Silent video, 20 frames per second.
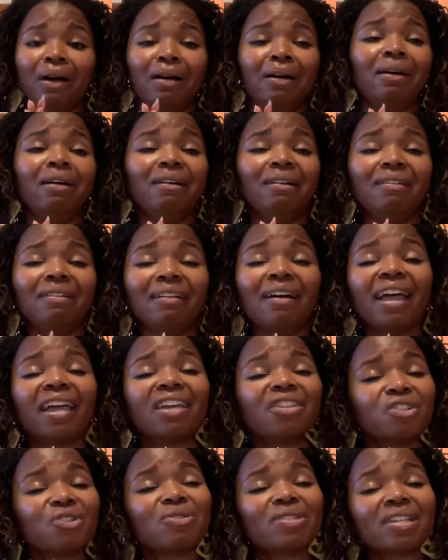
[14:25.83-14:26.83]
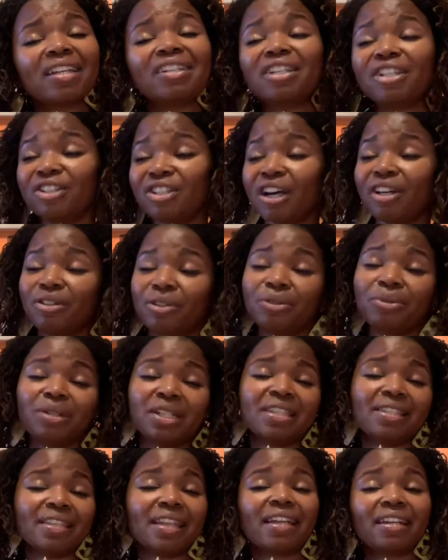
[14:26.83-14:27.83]
oh, angels, I need y'all to do
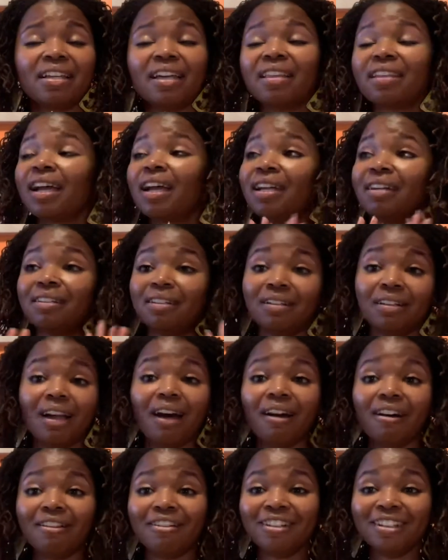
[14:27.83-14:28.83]
this, that, and that. No.